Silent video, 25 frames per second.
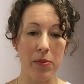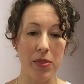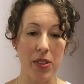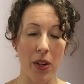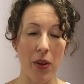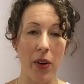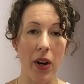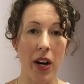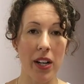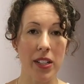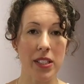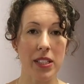
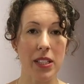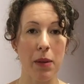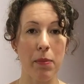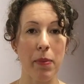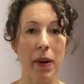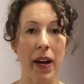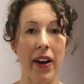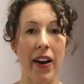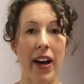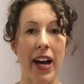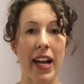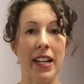So ask
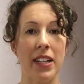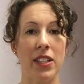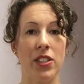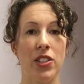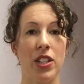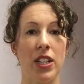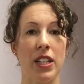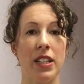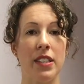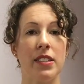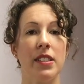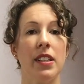about
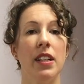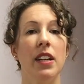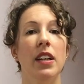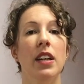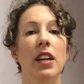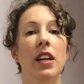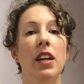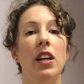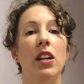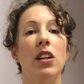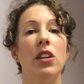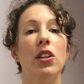allergies.
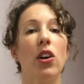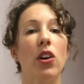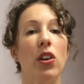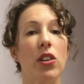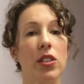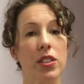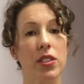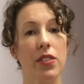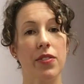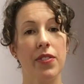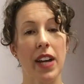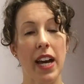
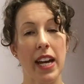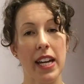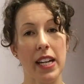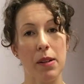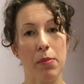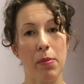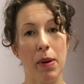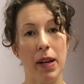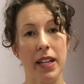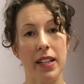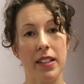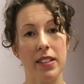Lots of
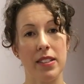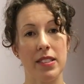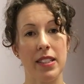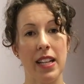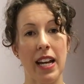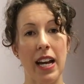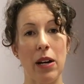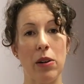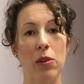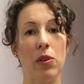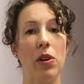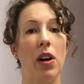cake makers
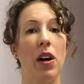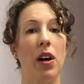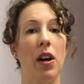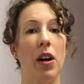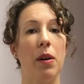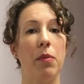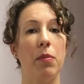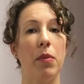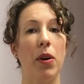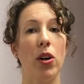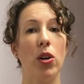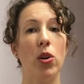now
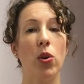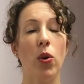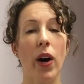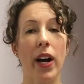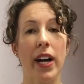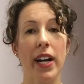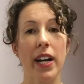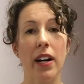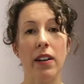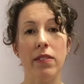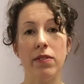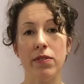are
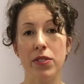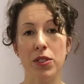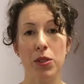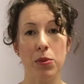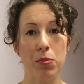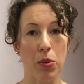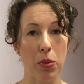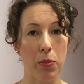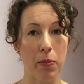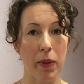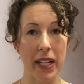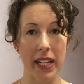quite
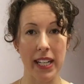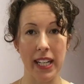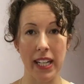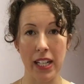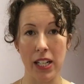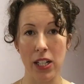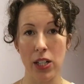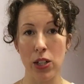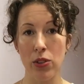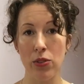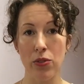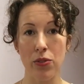comfortable
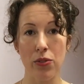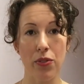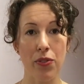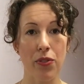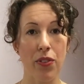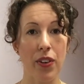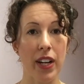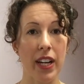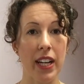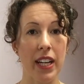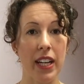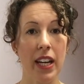making
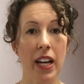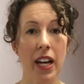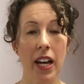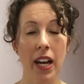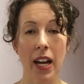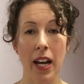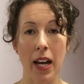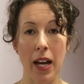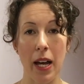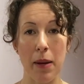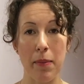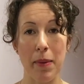gluten-free
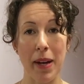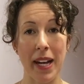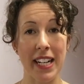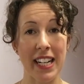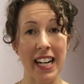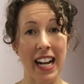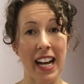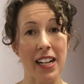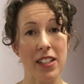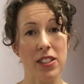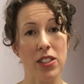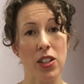
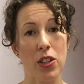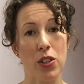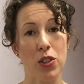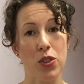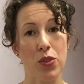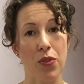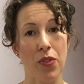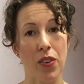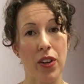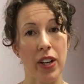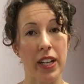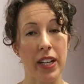and
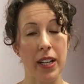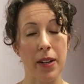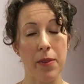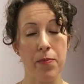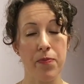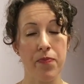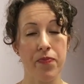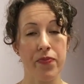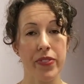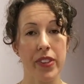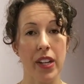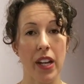lactose-free.
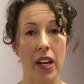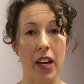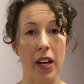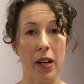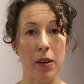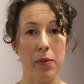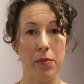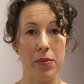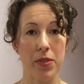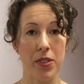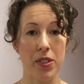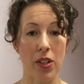
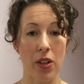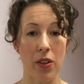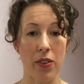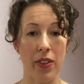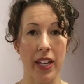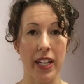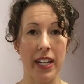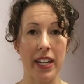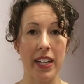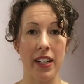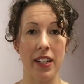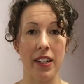So
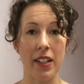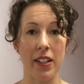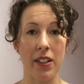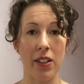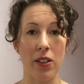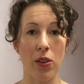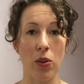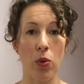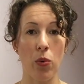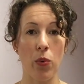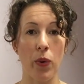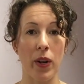they
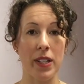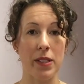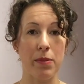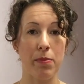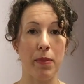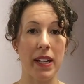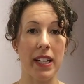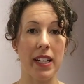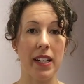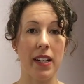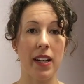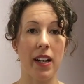can always
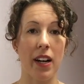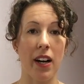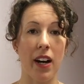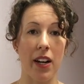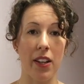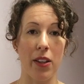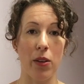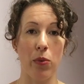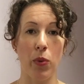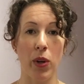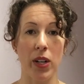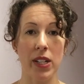make
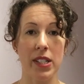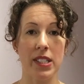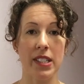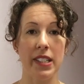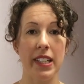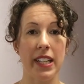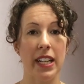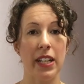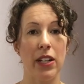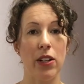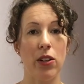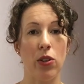either one
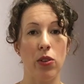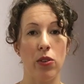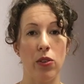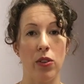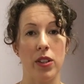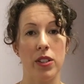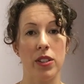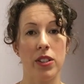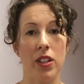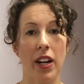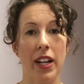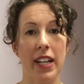tier
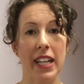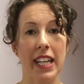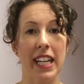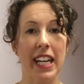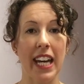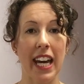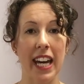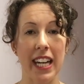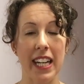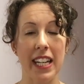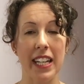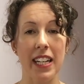or a tiny
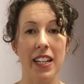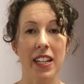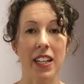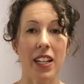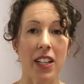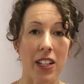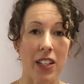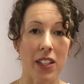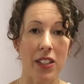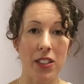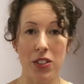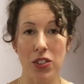cake
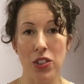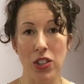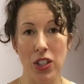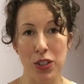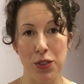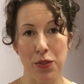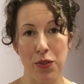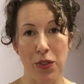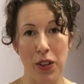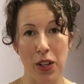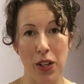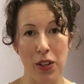
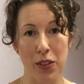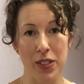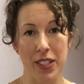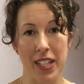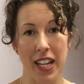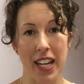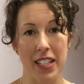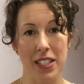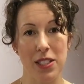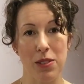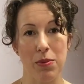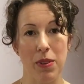just for those
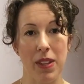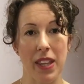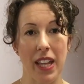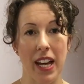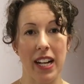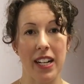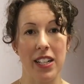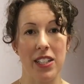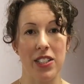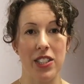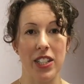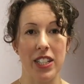guests with
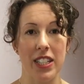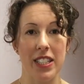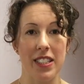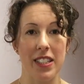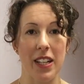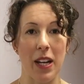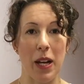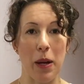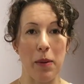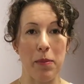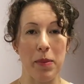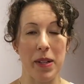allergies.